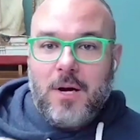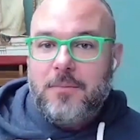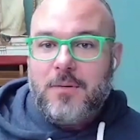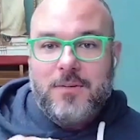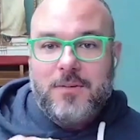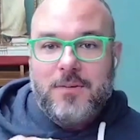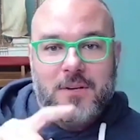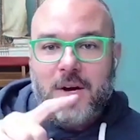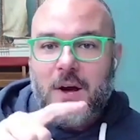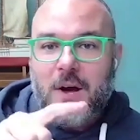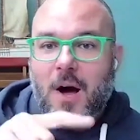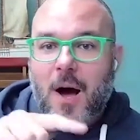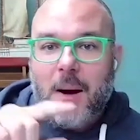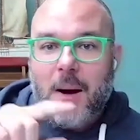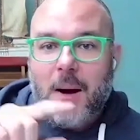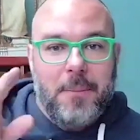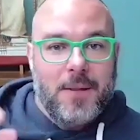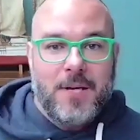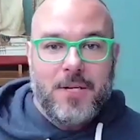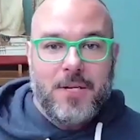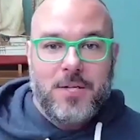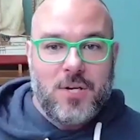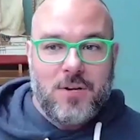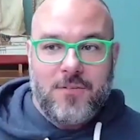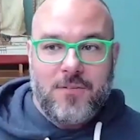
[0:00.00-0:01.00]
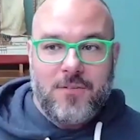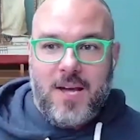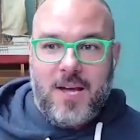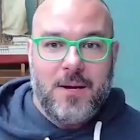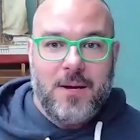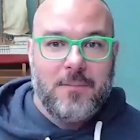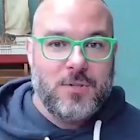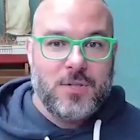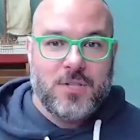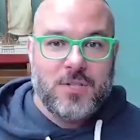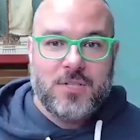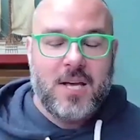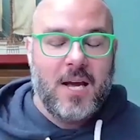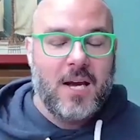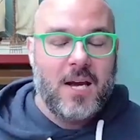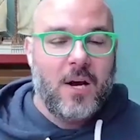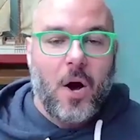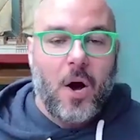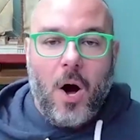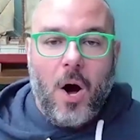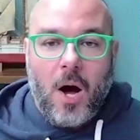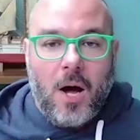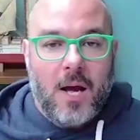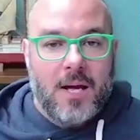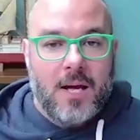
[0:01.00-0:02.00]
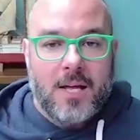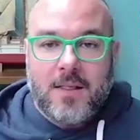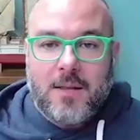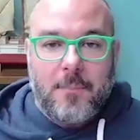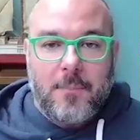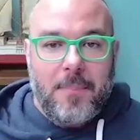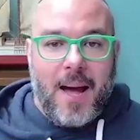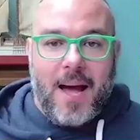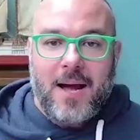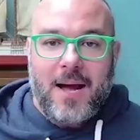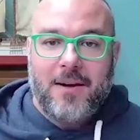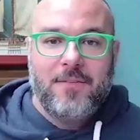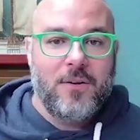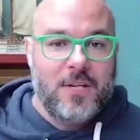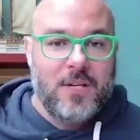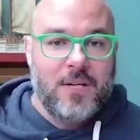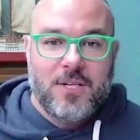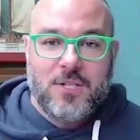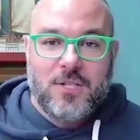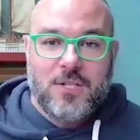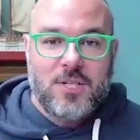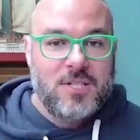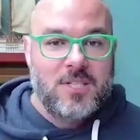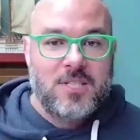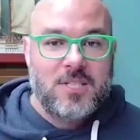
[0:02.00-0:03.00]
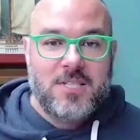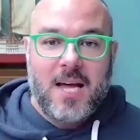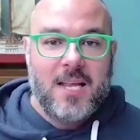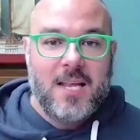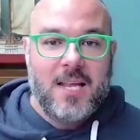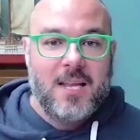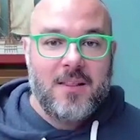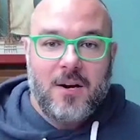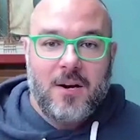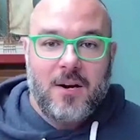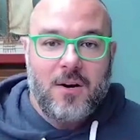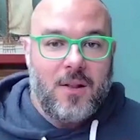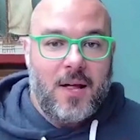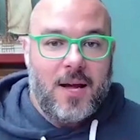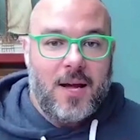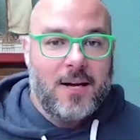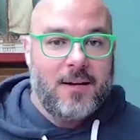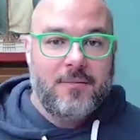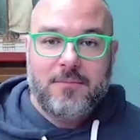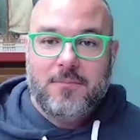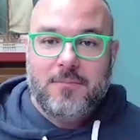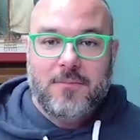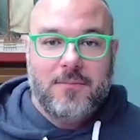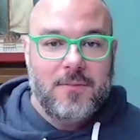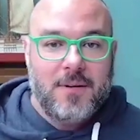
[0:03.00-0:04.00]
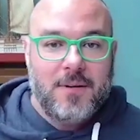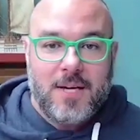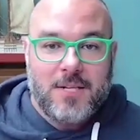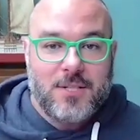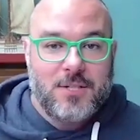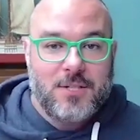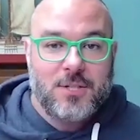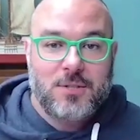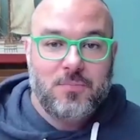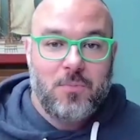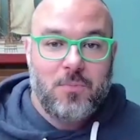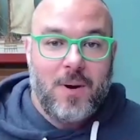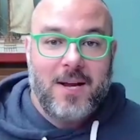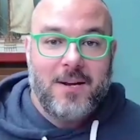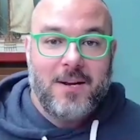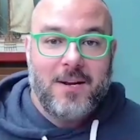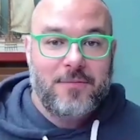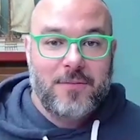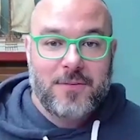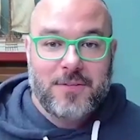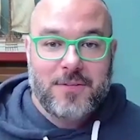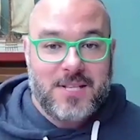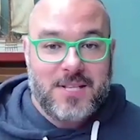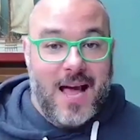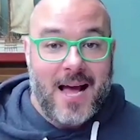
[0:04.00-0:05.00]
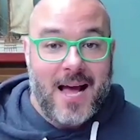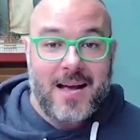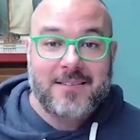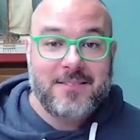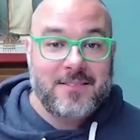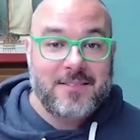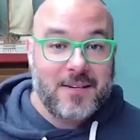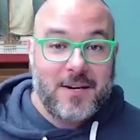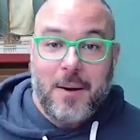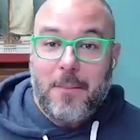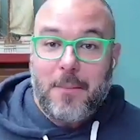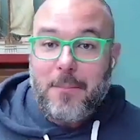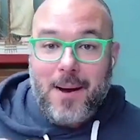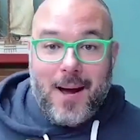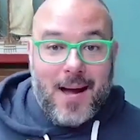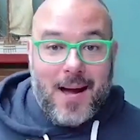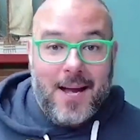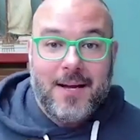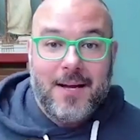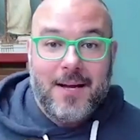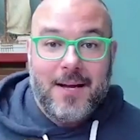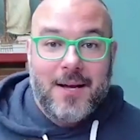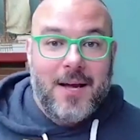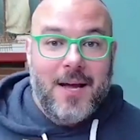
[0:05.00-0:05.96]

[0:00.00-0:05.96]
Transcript: There's a compilation of him just like in the backfield. He's just standing there like he's just waiting for snacks to come by.